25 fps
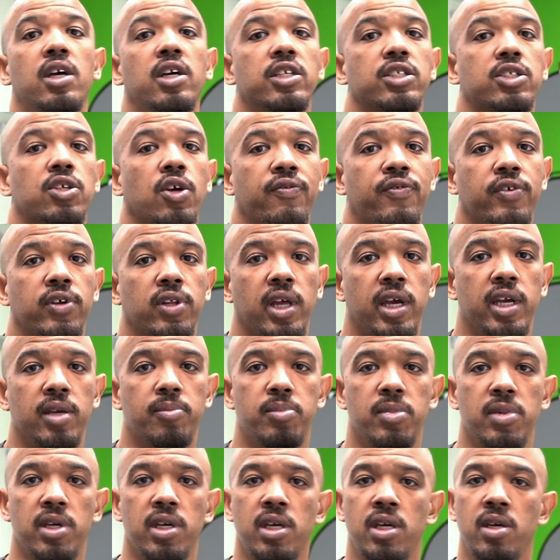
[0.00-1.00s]
So if you're like
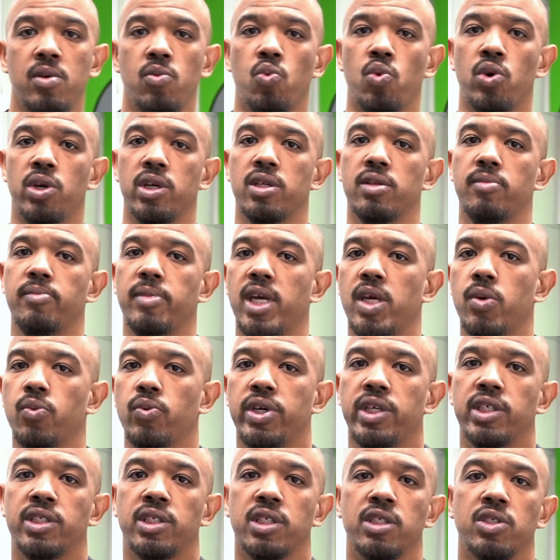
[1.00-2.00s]
me, one of the main
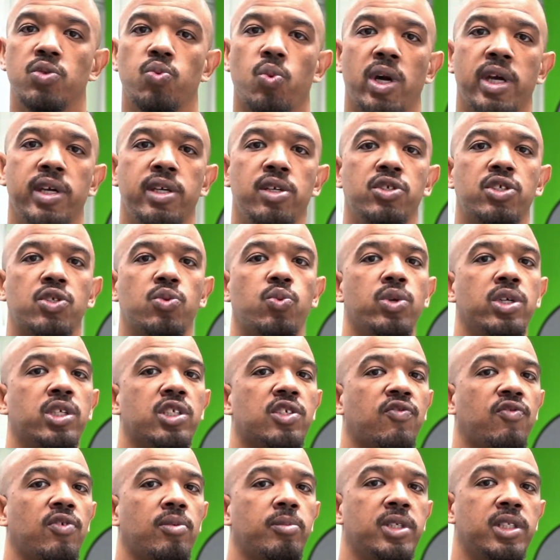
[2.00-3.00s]
reasons why you switch
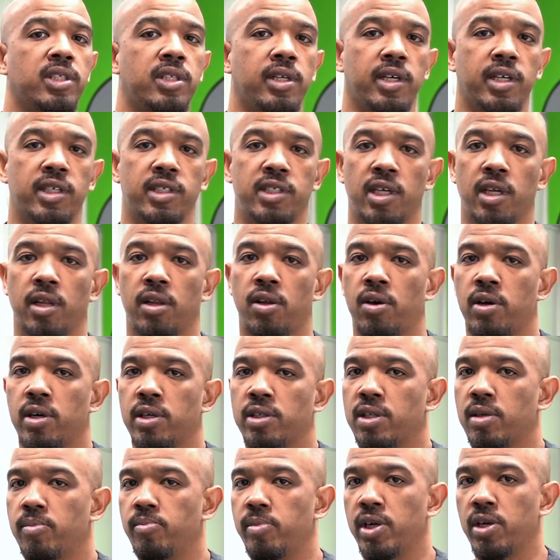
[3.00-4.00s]
from a DSLR
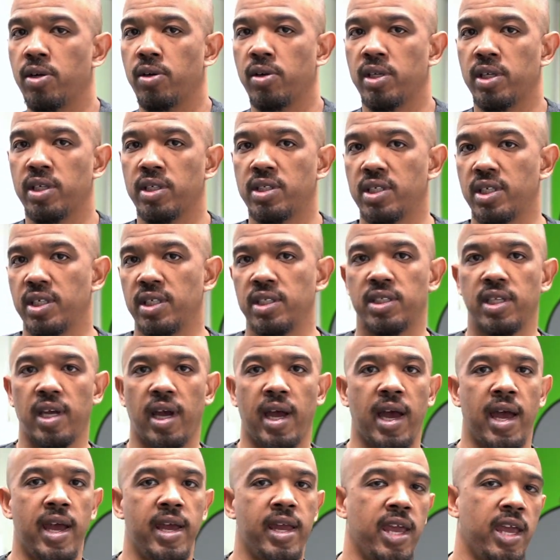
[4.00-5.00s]
to mirrorless is the
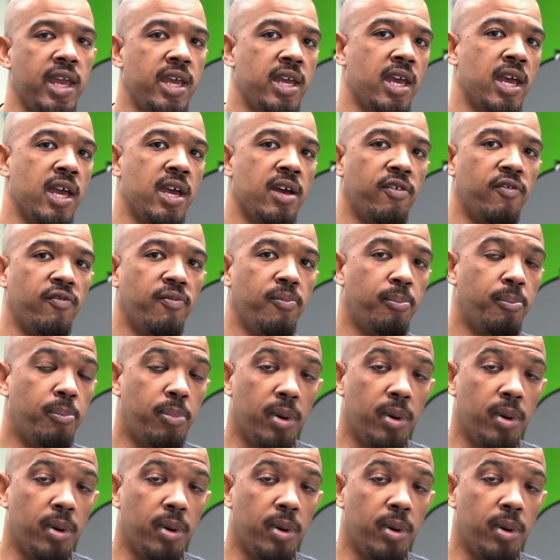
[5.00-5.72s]
IAF.